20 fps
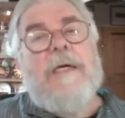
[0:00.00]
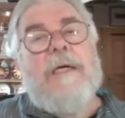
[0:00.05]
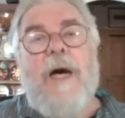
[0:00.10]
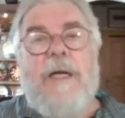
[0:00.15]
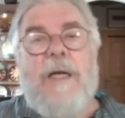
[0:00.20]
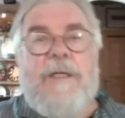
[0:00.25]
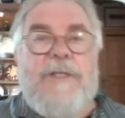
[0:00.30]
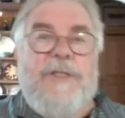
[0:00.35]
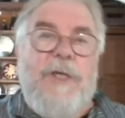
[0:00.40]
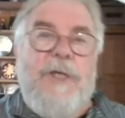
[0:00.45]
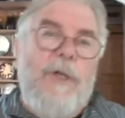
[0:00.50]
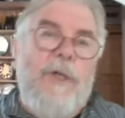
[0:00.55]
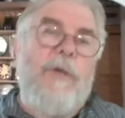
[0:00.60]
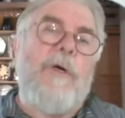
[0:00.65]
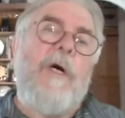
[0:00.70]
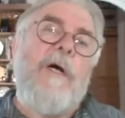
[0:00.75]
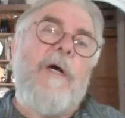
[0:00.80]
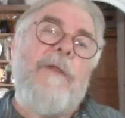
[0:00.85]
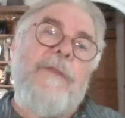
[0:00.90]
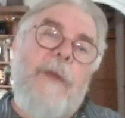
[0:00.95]
and
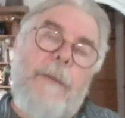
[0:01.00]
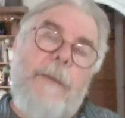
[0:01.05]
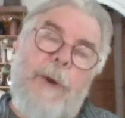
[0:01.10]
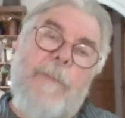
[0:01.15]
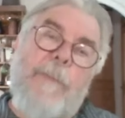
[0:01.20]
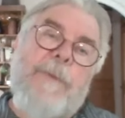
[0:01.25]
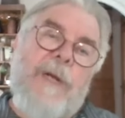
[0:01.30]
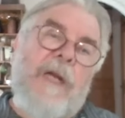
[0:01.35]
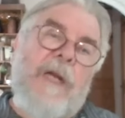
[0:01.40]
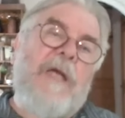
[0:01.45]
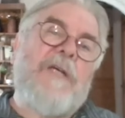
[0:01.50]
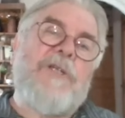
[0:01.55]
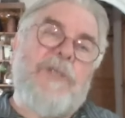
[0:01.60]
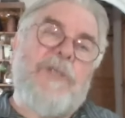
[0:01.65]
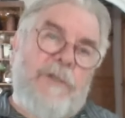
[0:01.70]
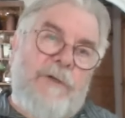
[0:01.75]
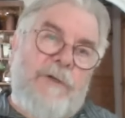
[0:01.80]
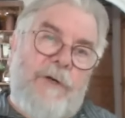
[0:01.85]
so their population